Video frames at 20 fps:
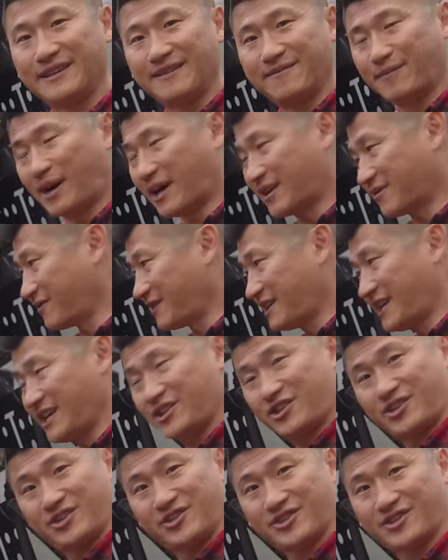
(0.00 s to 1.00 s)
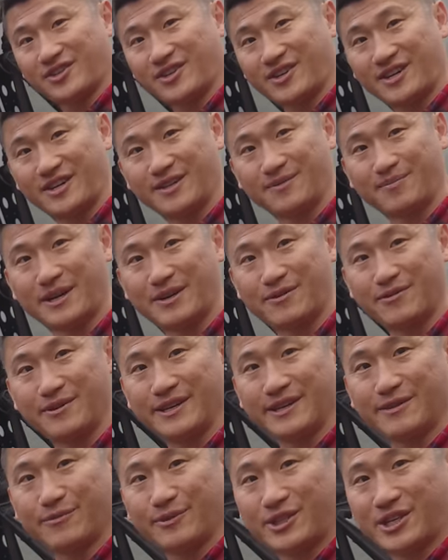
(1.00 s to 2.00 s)
modifications on my
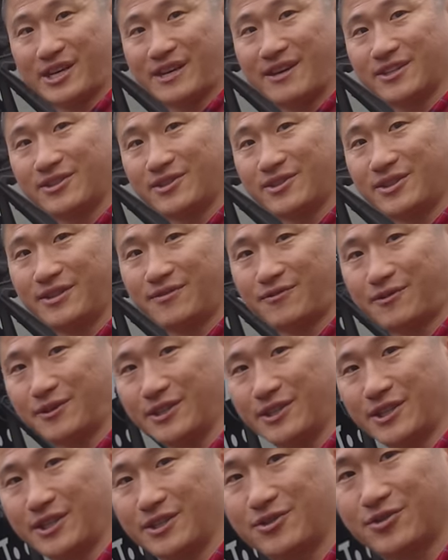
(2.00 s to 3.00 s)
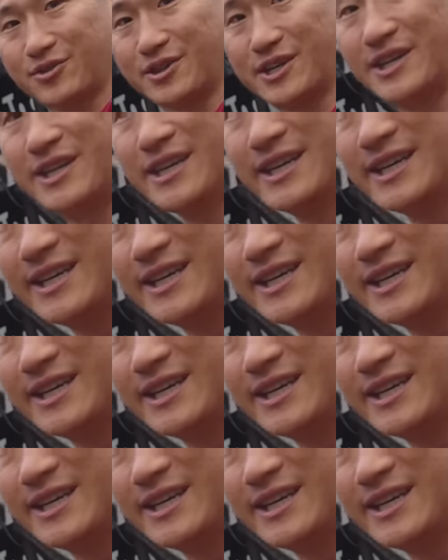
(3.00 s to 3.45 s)
rig, which I also did for the Tundra,